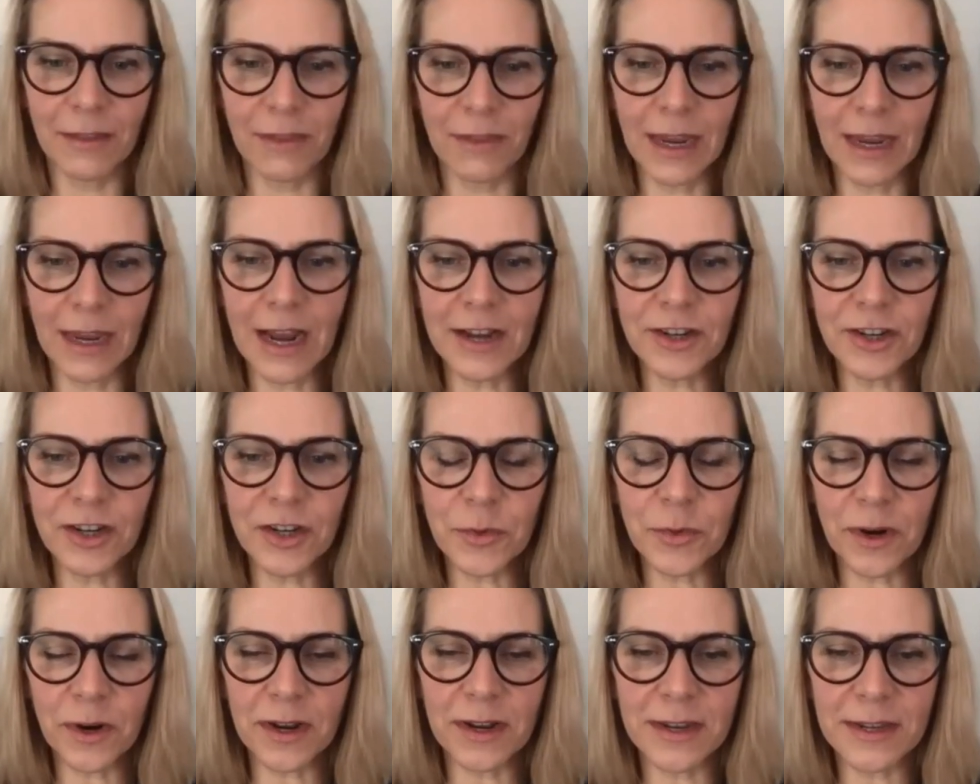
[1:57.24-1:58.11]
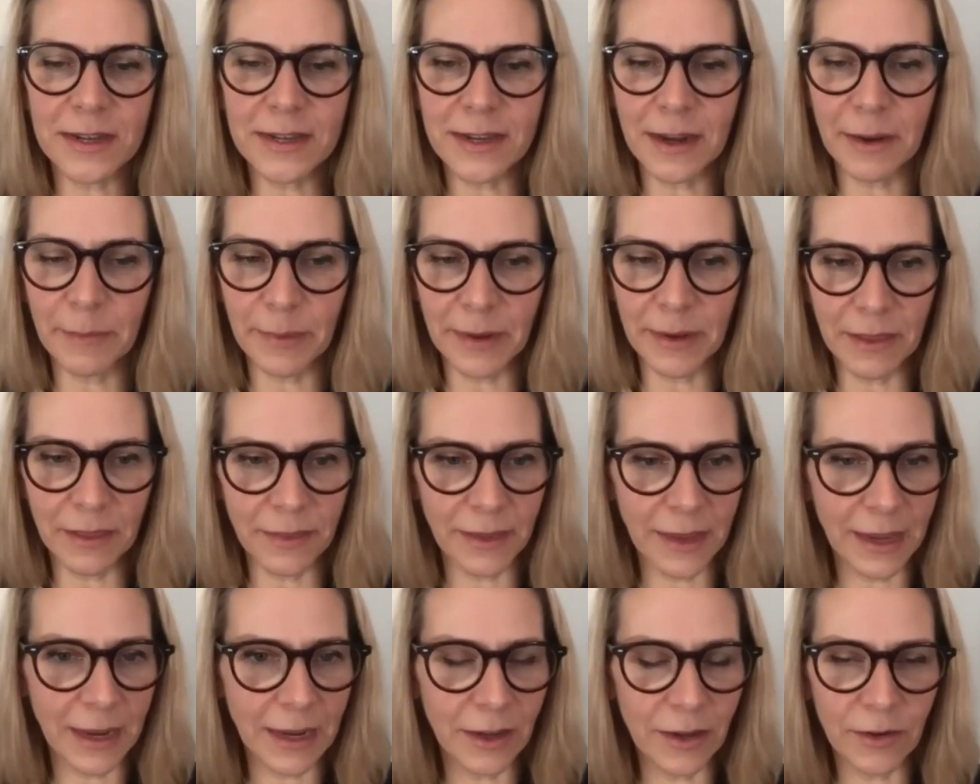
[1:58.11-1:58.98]
I just wanted to say a big
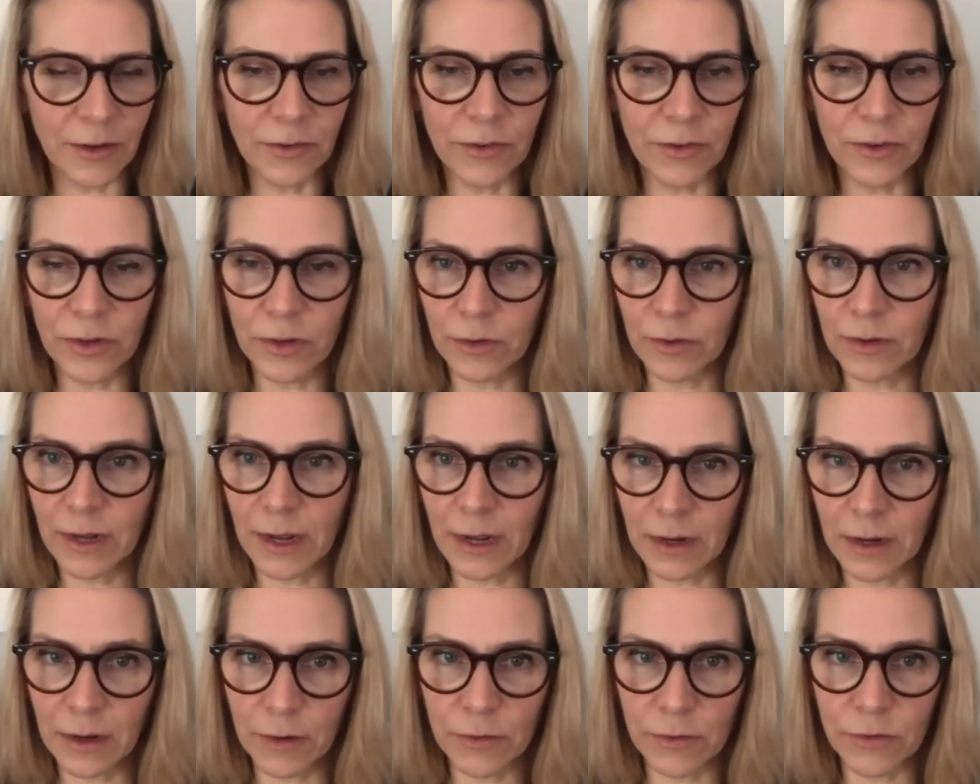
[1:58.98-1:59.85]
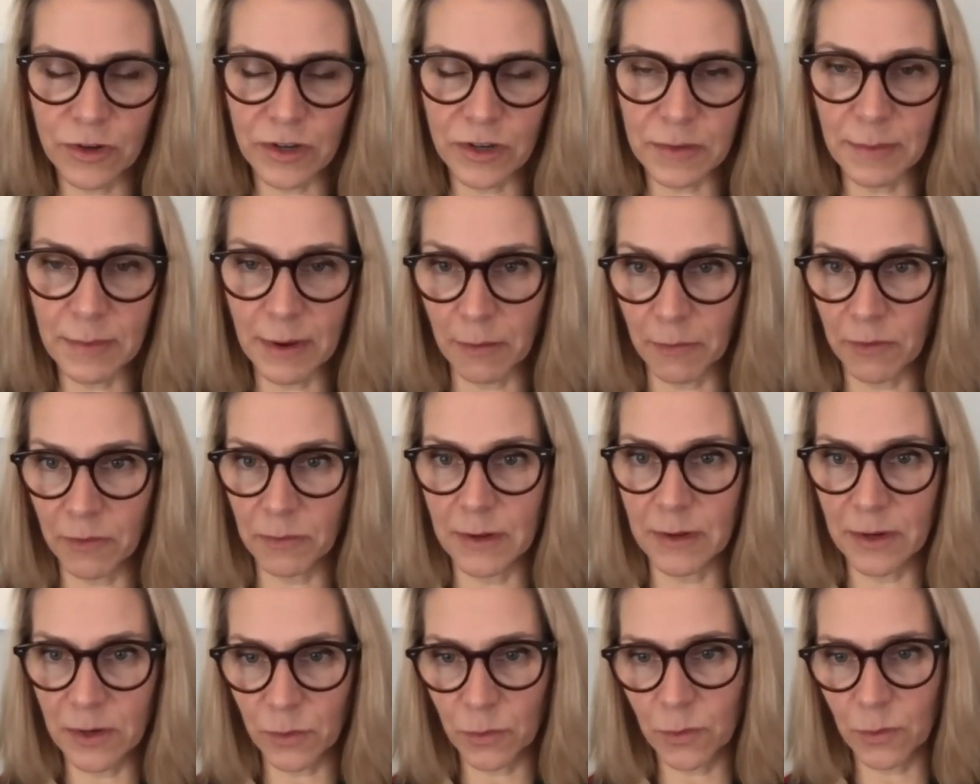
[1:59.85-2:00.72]
thank you to Keiko. She's met with
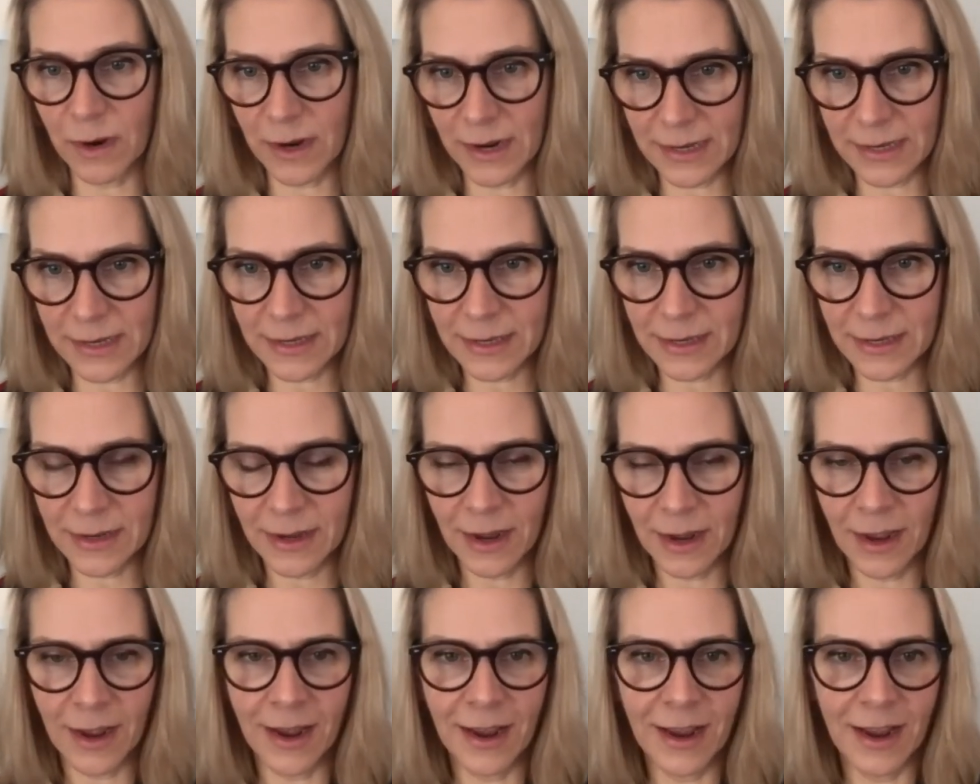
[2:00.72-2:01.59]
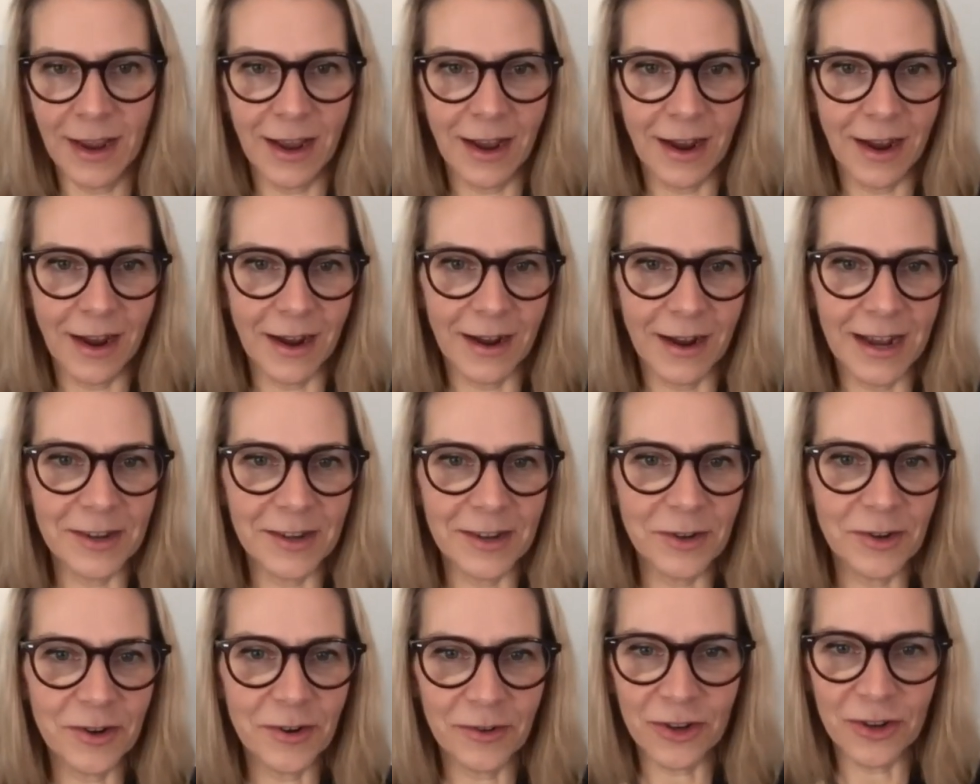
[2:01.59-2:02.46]
me twice. As
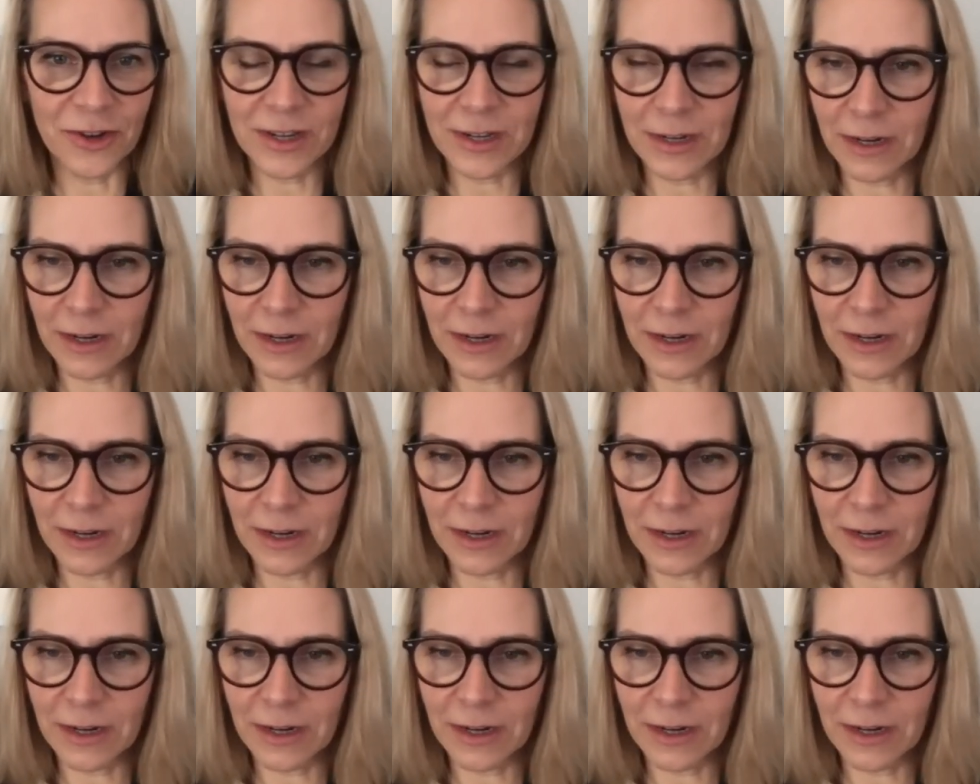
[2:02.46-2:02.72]
you know, she's a